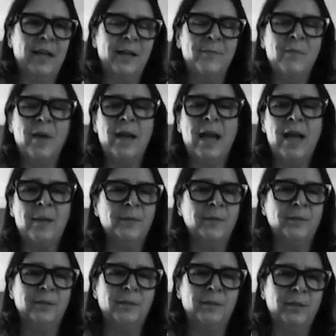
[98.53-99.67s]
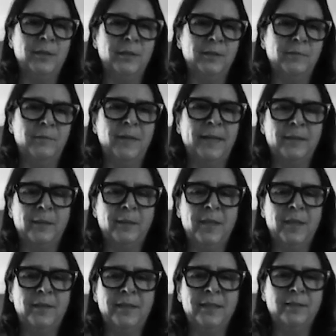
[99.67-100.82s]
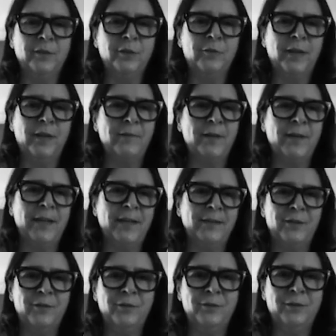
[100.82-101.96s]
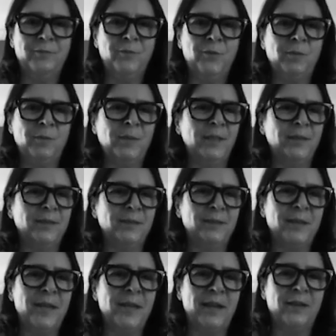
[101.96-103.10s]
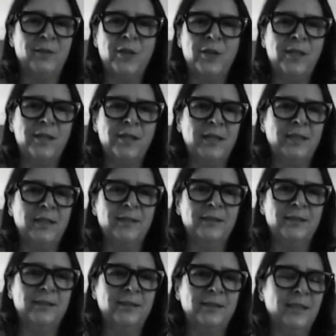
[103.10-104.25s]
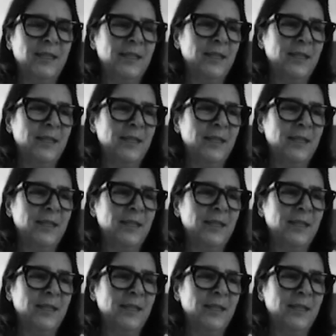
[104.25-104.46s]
I'm absolutely with the flexibility and strength. I like to use a gymnast analogy is